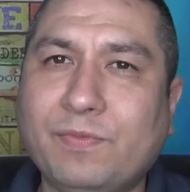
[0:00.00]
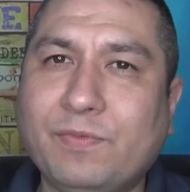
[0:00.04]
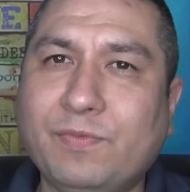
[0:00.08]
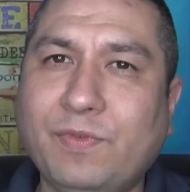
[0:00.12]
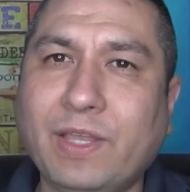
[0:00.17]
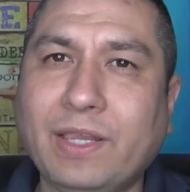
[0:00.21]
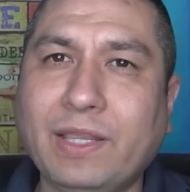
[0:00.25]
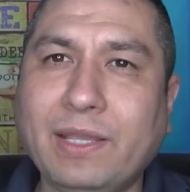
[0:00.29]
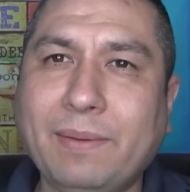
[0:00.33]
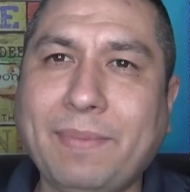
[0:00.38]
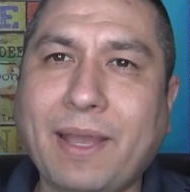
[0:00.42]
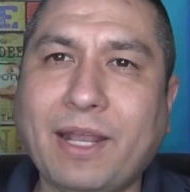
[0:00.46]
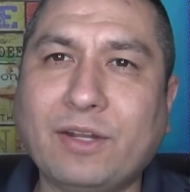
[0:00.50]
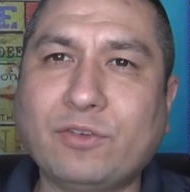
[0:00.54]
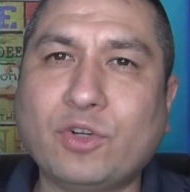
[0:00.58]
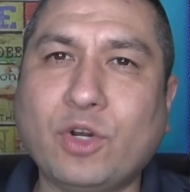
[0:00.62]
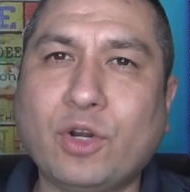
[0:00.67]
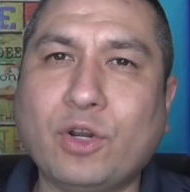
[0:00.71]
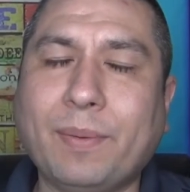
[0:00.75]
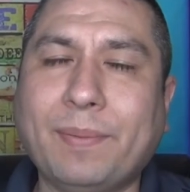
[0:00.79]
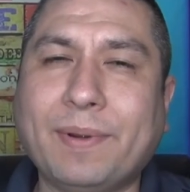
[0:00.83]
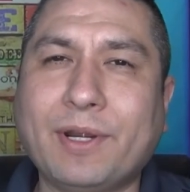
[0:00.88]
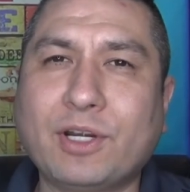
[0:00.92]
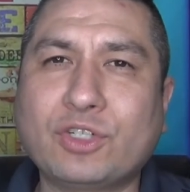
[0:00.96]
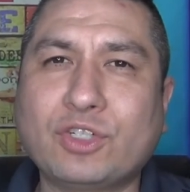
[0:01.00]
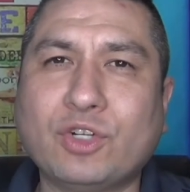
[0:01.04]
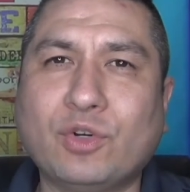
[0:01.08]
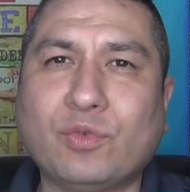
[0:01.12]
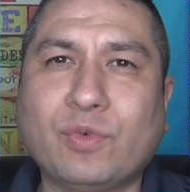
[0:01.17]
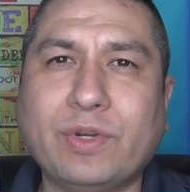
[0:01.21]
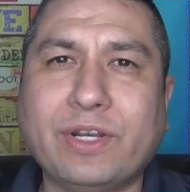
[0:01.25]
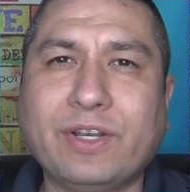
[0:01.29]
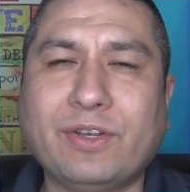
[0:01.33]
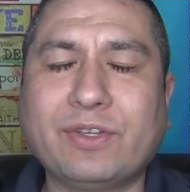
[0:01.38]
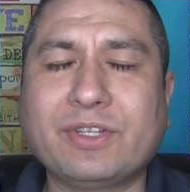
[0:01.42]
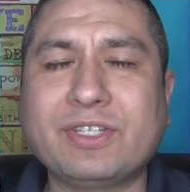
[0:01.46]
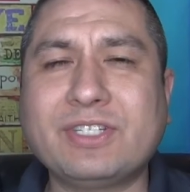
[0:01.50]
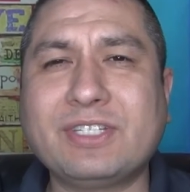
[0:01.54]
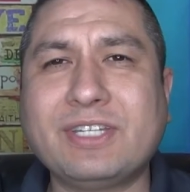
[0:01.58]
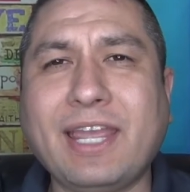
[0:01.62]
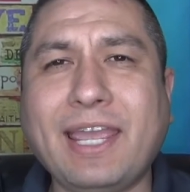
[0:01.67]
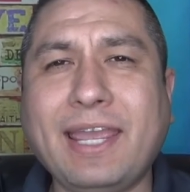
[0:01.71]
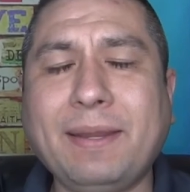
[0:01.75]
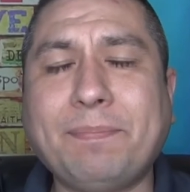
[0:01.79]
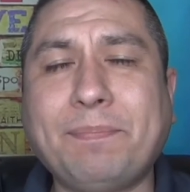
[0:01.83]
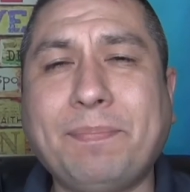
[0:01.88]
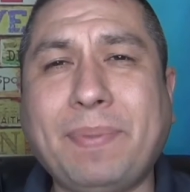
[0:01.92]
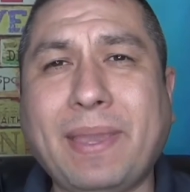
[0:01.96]
Philly Metro Commercial Real
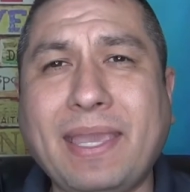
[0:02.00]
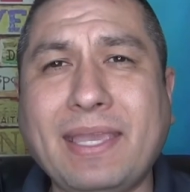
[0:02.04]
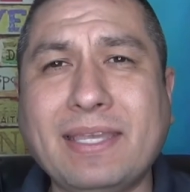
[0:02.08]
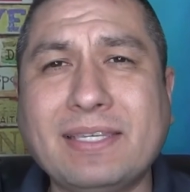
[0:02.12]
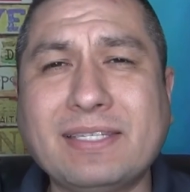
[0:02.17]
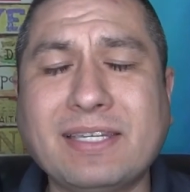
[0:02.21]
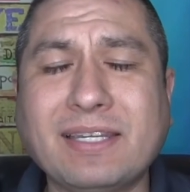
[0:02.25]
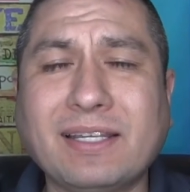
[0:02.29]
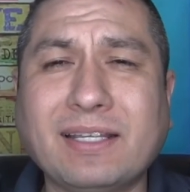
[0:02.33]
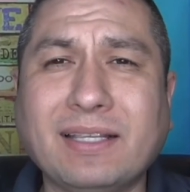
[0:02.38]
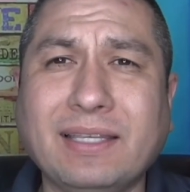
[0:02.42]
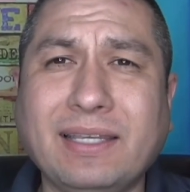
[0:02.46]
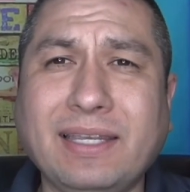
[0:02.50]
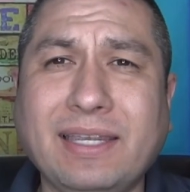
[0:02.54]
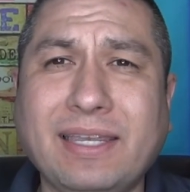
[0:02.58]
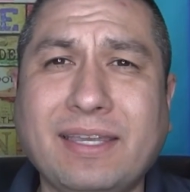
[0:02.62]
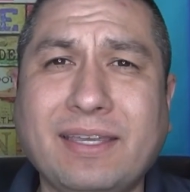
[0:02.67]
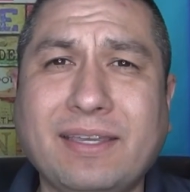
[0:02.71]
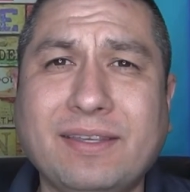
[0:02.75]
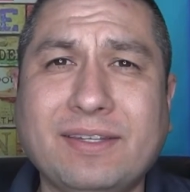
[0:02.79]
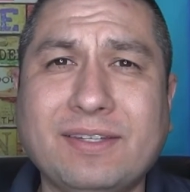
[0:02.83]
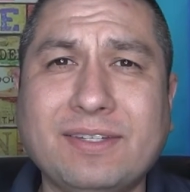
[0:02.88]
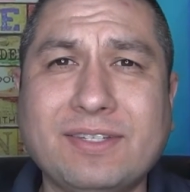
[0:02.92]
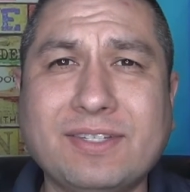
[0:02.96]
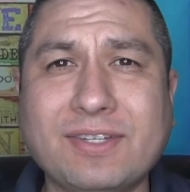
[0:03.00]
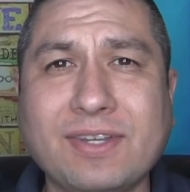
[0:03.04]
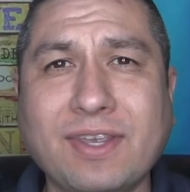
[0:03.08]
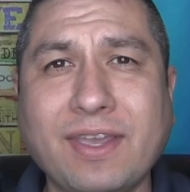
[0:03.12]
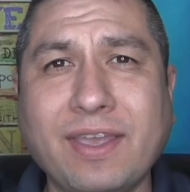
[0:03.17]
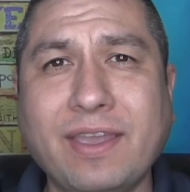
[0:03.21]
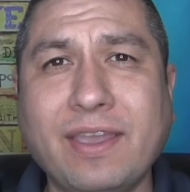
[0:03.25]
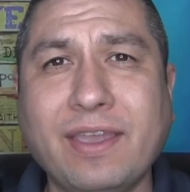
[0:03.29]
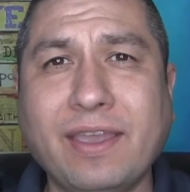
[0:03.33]
Estate basically is